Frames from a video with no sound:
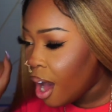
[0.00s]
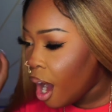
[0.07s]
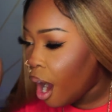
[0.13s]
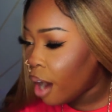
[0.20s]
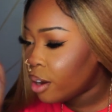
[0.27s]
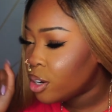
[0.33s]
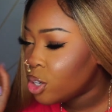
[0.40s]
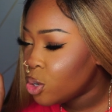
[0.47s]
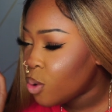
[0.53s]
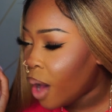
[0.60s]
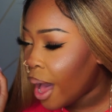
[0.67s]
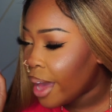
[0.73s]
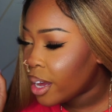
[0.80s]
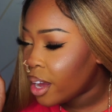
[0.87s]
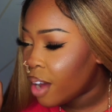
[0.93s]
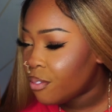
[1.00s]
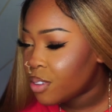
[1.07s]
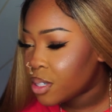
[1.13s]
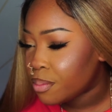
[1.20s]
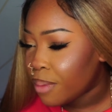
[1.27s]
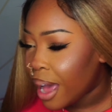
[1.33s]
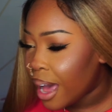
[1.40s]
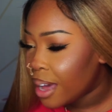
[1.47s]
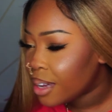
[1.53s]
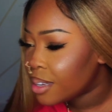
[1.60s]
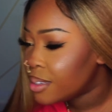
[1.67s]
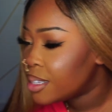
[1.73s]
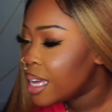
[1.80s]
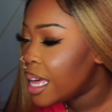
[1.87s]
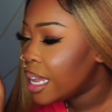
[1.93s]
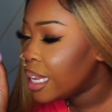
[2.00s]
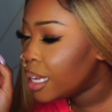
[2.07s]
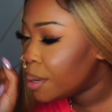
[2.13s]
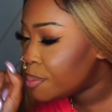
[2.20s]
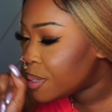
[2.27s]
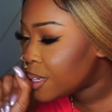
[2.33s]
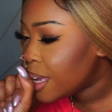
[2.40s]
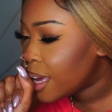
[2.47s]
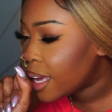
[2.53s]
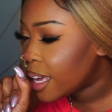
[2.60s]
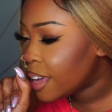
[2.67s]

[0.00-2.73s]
Our new high coverage matte lipstick